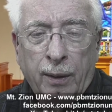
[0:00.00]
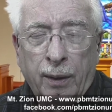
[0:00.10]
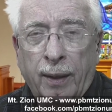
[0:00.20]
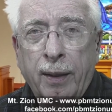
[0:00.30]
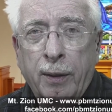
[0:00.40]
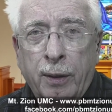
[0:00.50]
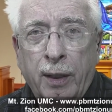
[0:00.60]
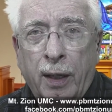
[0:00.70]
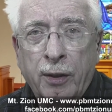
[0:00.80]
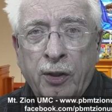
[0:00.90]
Like it or
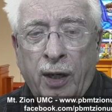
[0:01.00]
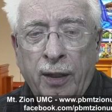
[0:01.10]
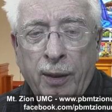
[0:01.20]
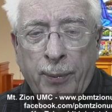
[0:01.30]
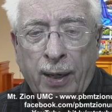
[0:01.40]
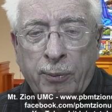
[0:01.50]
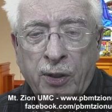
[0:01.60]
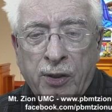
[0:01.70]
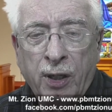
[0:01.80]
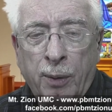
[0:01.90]
not, John the
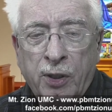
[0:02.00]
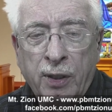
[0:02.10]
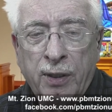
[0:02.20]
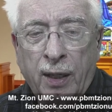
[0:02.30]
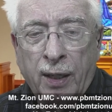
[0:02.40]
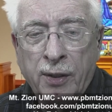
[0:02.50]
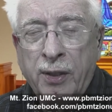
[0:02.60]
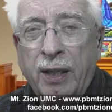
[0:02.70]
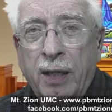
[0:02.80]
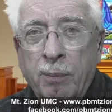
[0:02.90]
Baptist comes to tell us
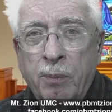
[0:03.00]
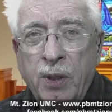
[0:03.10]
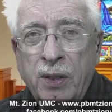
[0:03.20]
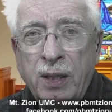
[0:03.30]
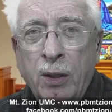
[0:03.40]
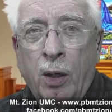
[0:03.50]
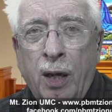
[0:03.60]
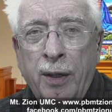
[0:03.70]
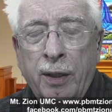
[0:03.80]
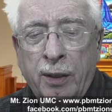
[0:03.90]
to get busy
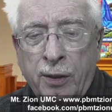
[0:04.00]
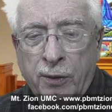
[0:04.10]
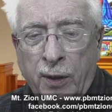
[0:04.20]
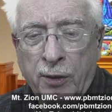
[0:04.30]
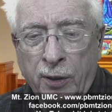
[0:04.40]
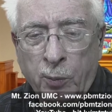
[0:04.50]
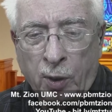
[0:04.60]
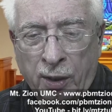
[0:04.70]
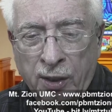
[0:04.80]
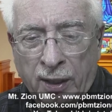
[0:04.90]
on the construction
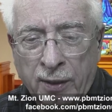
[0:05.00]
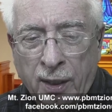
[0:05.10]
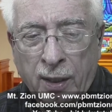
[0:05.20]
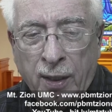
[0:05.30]
project